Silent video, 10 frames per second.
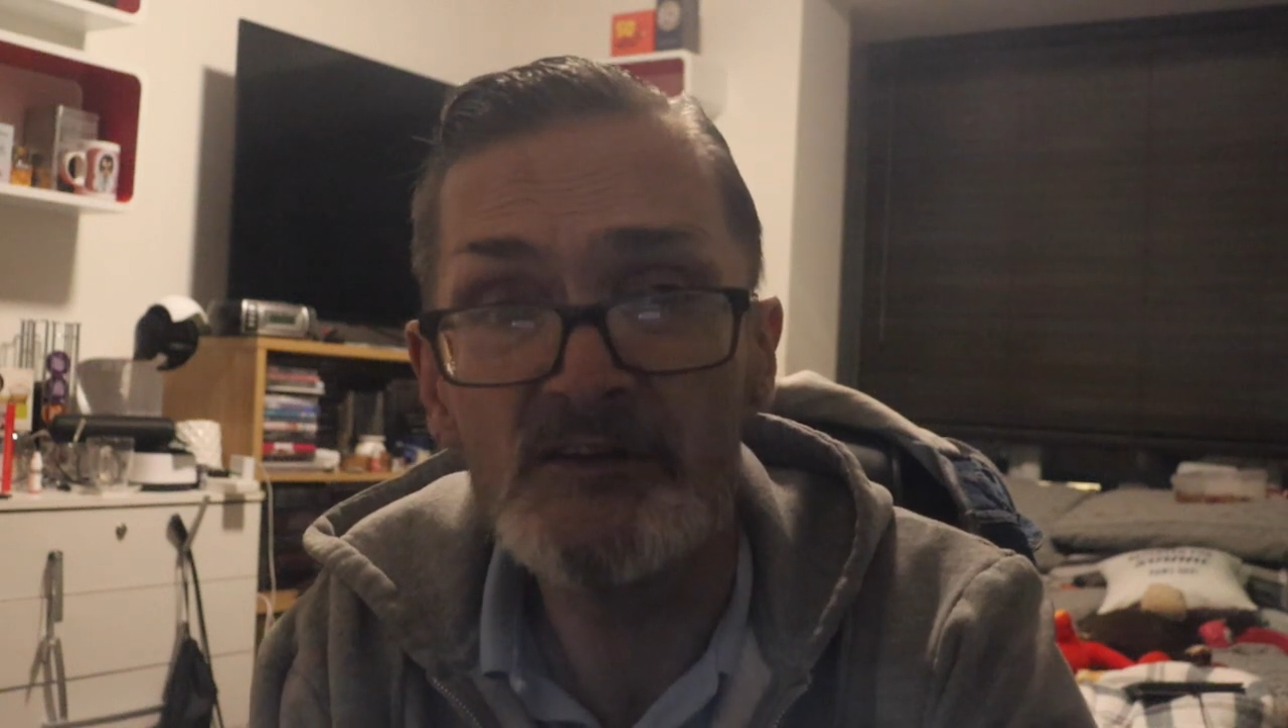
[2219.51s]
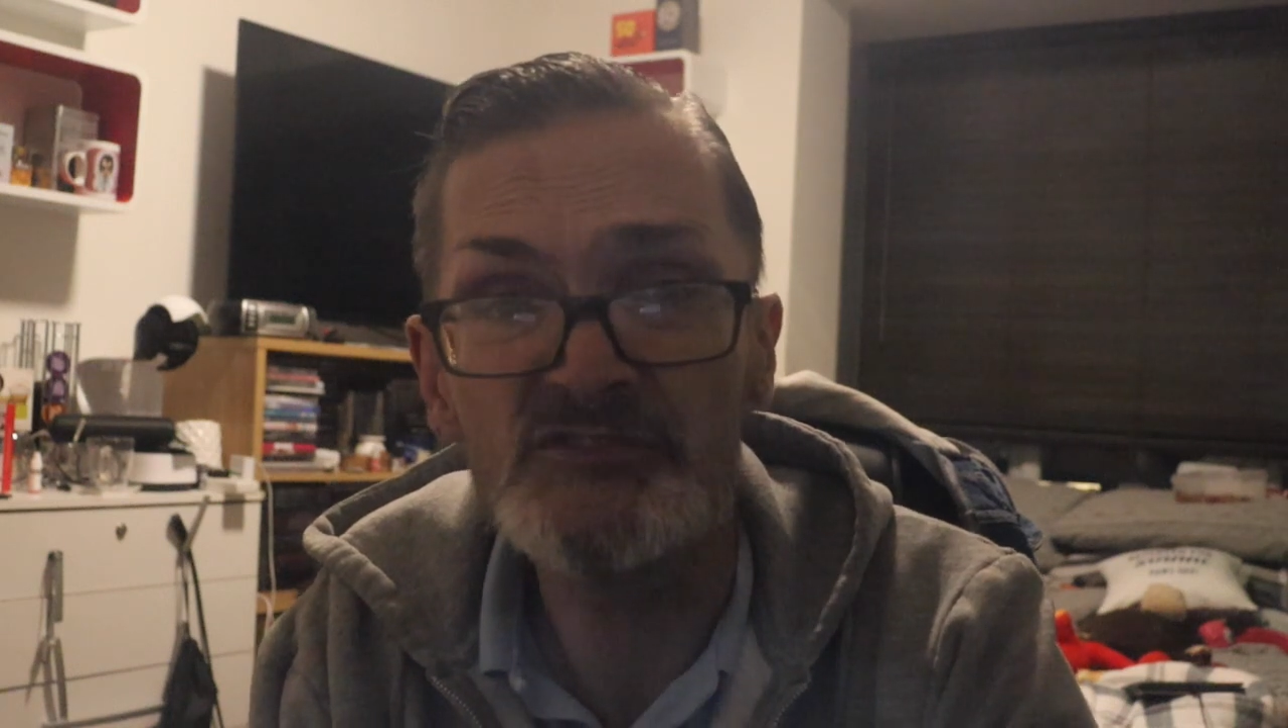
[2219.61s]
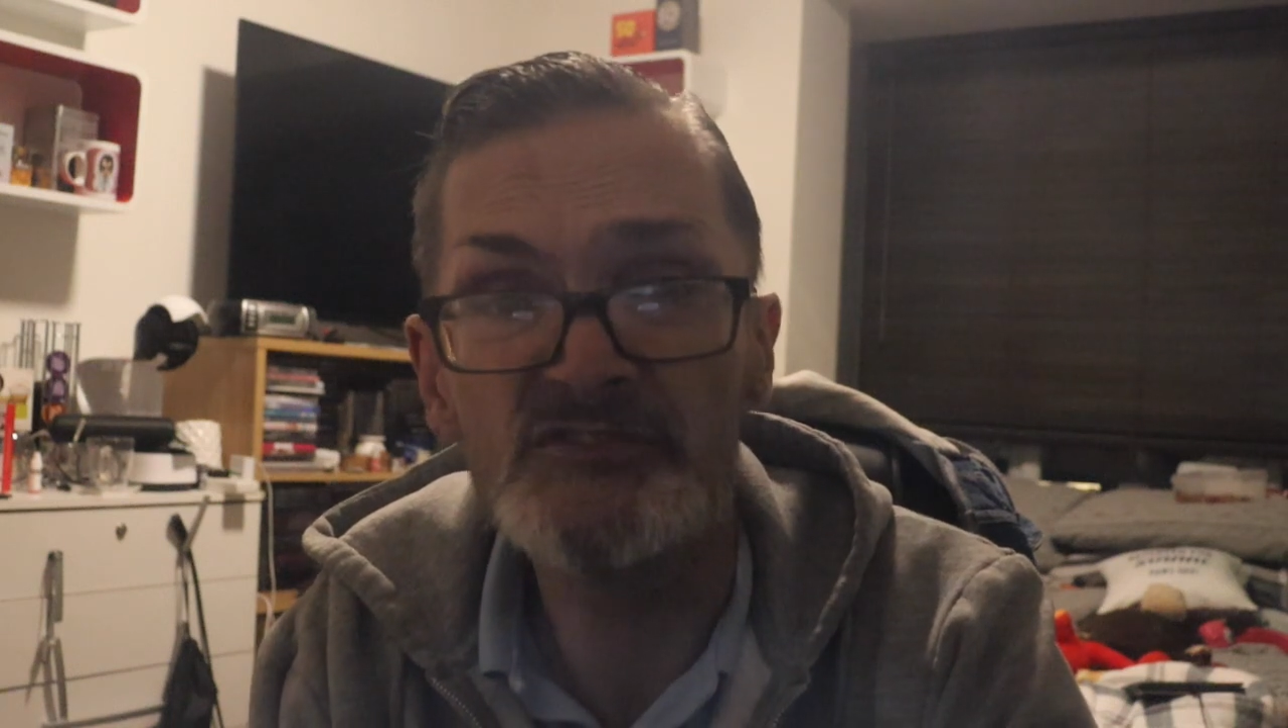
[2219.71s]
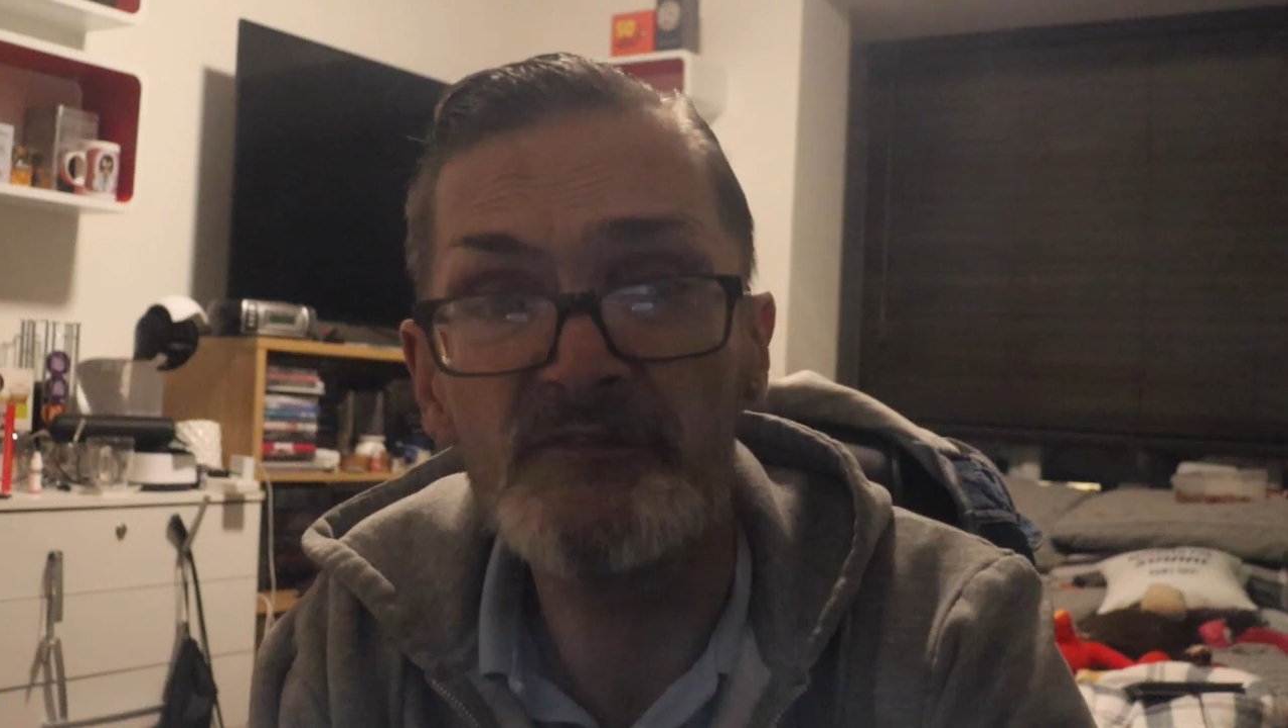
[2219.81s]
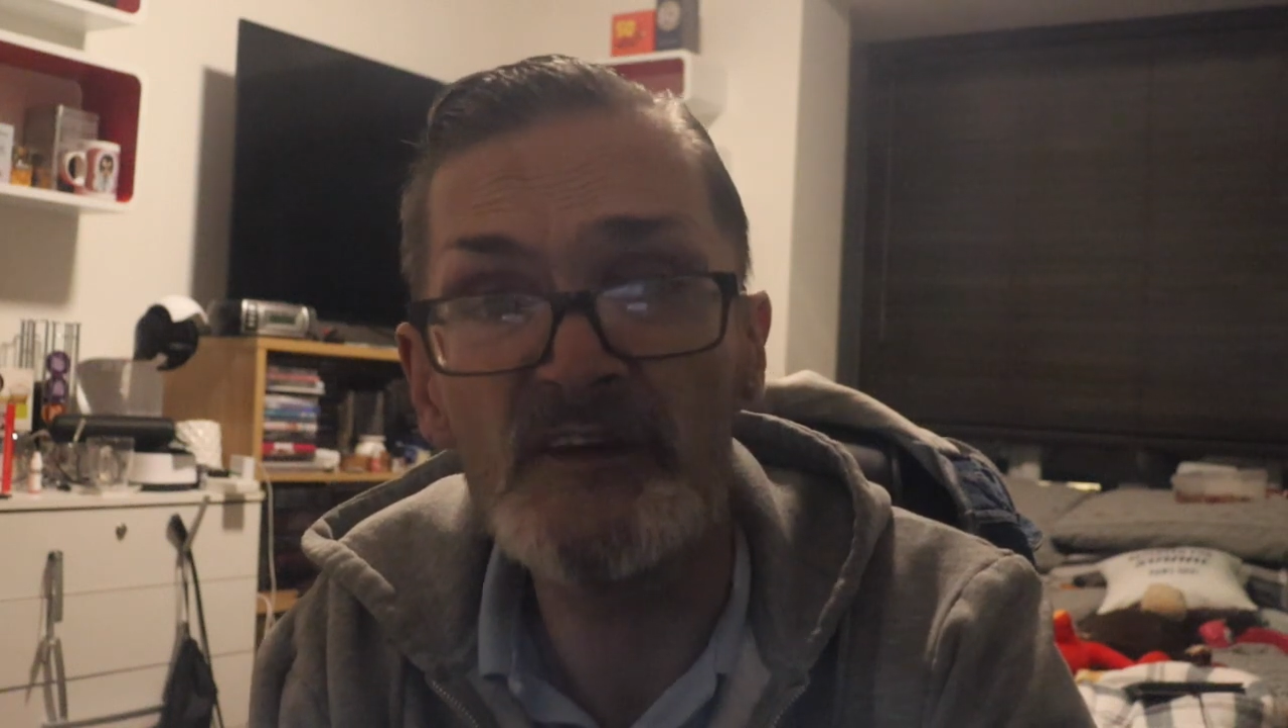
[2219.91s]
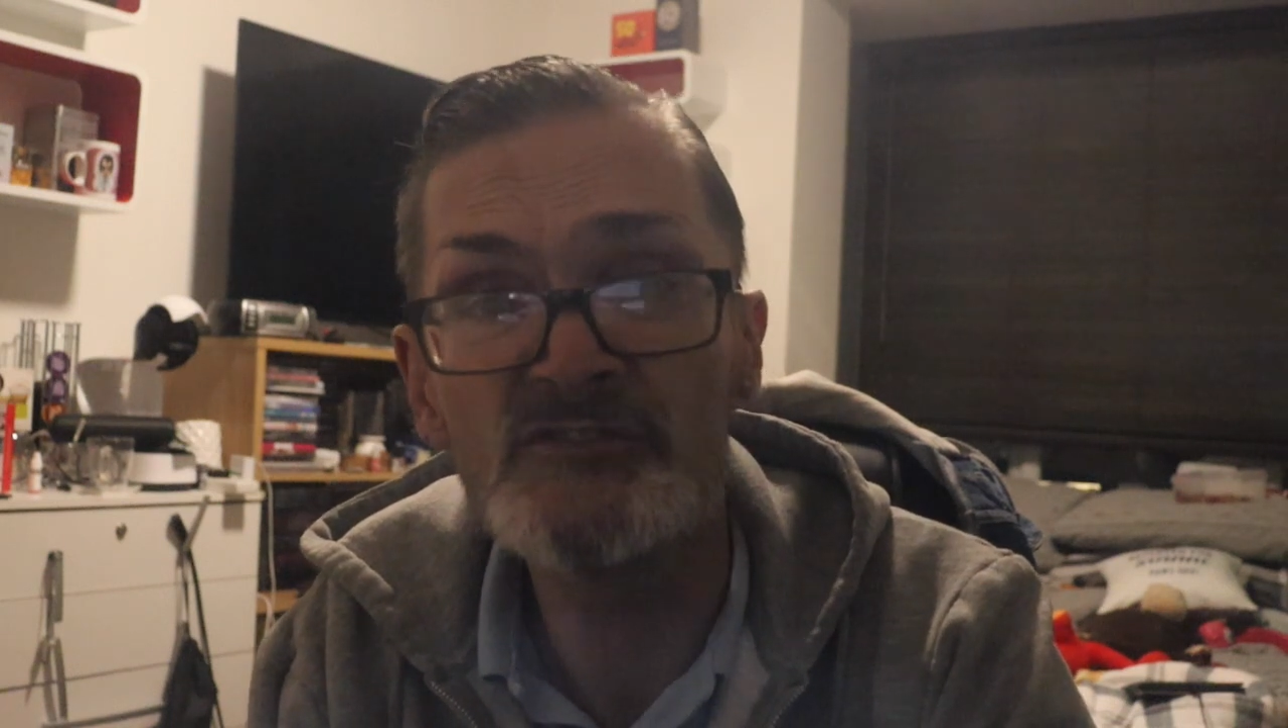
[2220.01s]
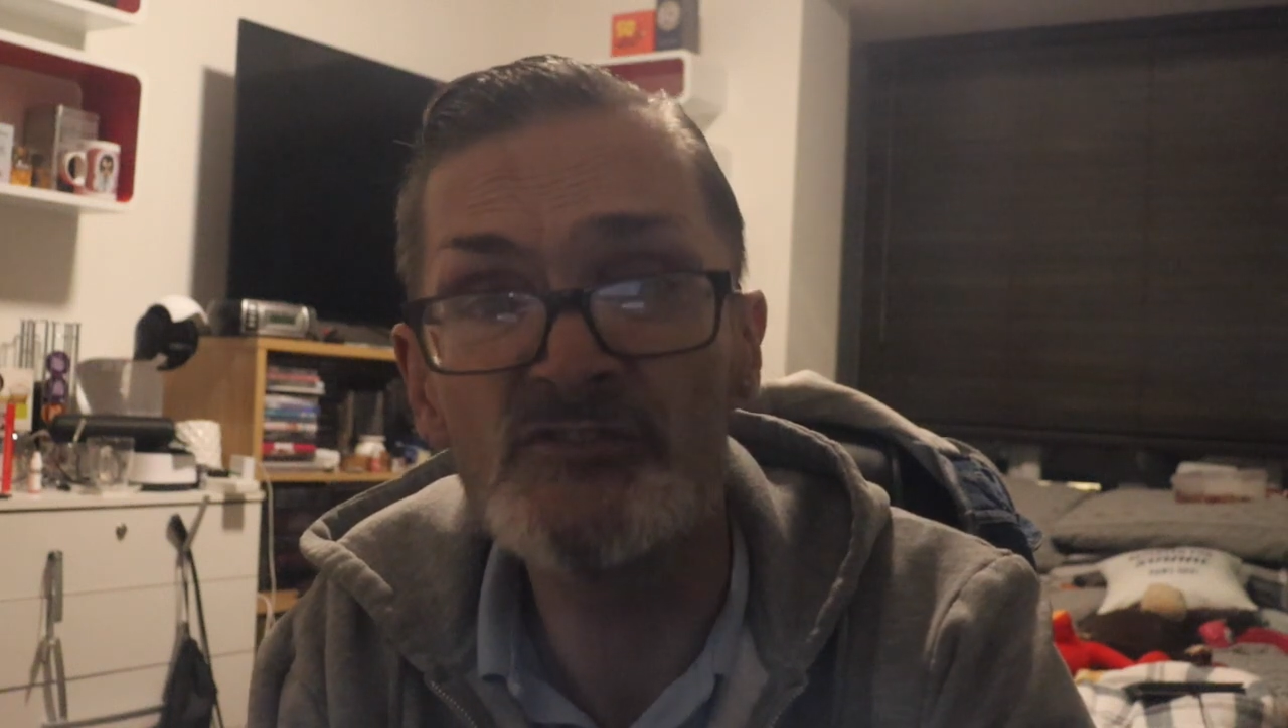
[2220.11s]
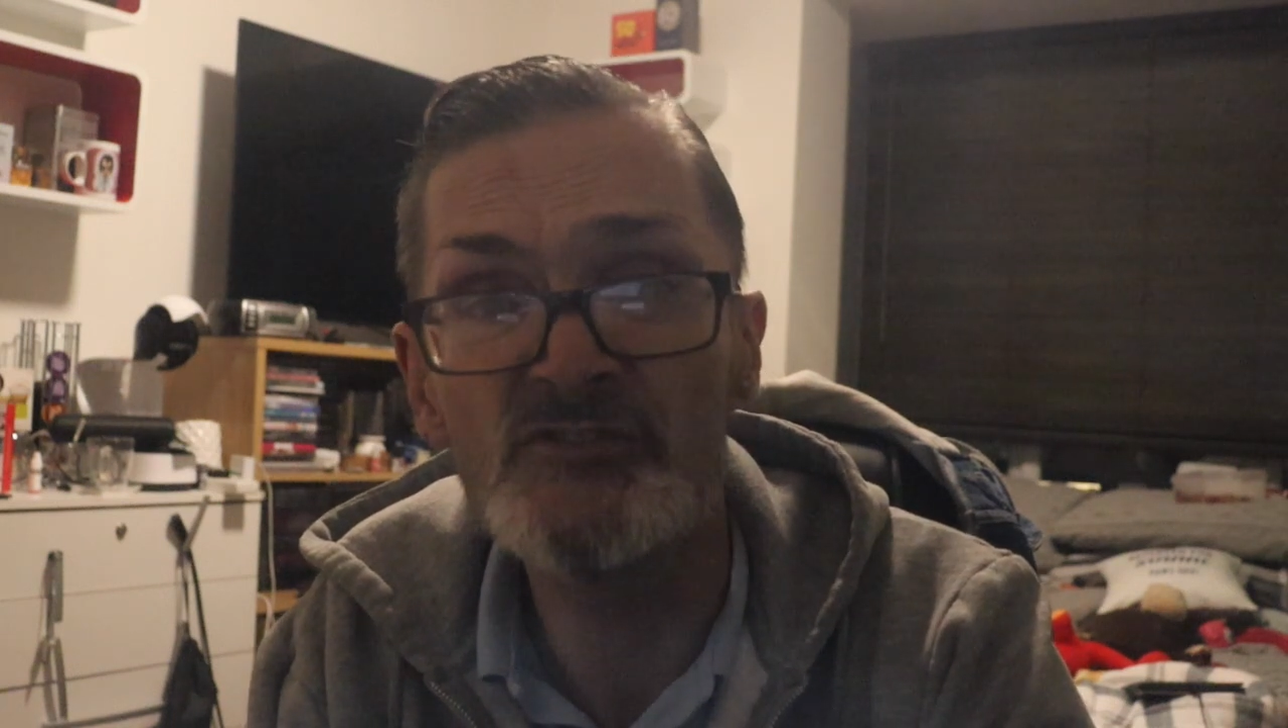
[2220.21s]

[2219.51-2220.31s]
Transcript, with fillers: His defence